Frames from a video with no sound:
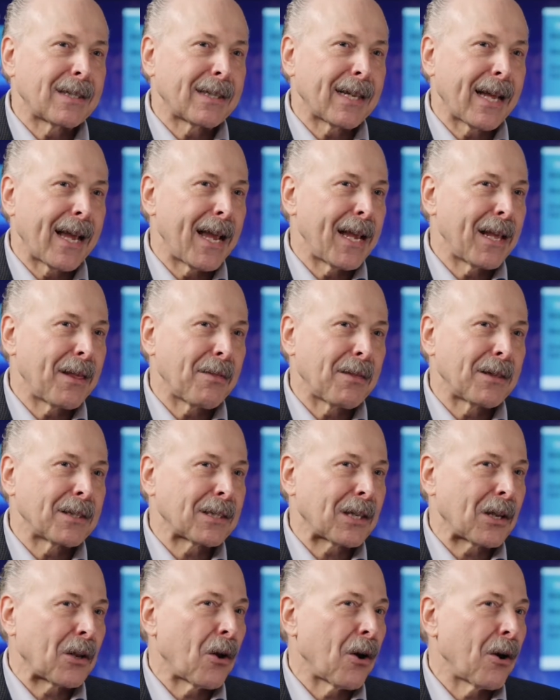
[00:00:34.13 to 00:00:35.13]
take
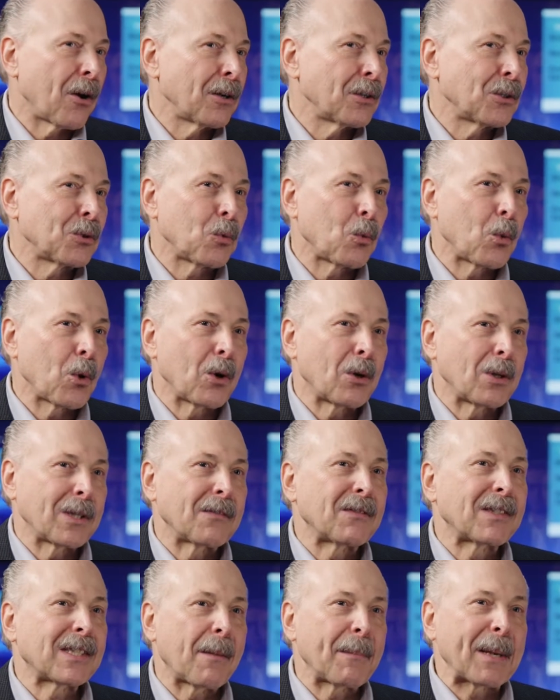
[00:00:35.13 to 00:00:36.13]
this large world
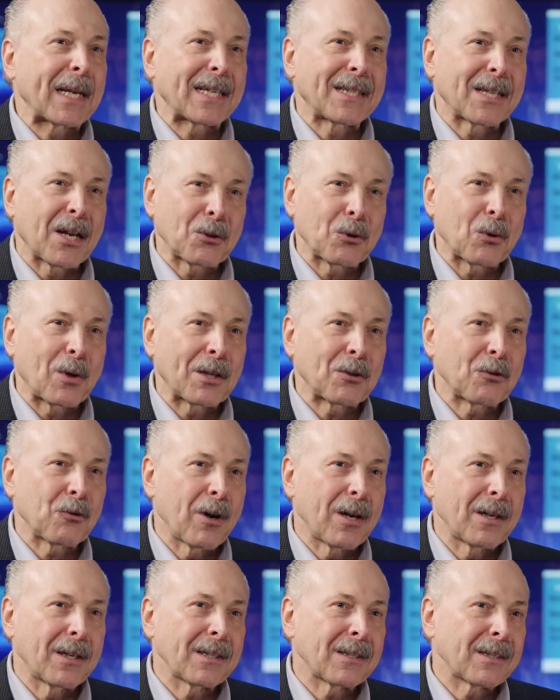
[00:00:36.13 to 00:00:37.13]
of semiconductor
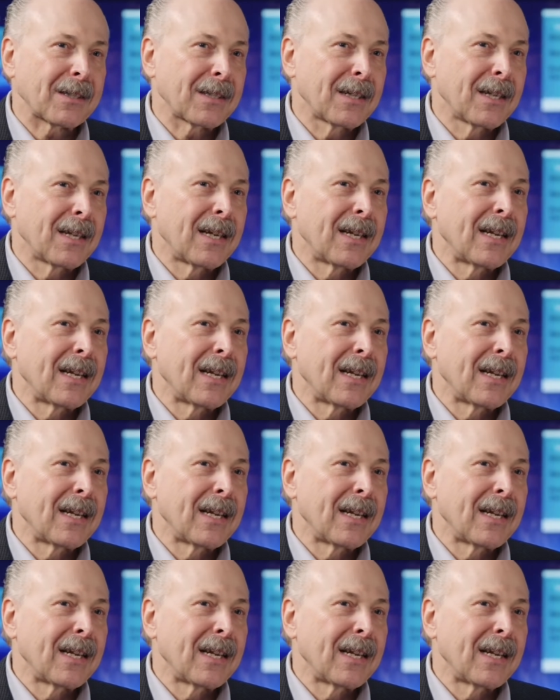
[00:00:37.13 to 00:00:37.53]
electronics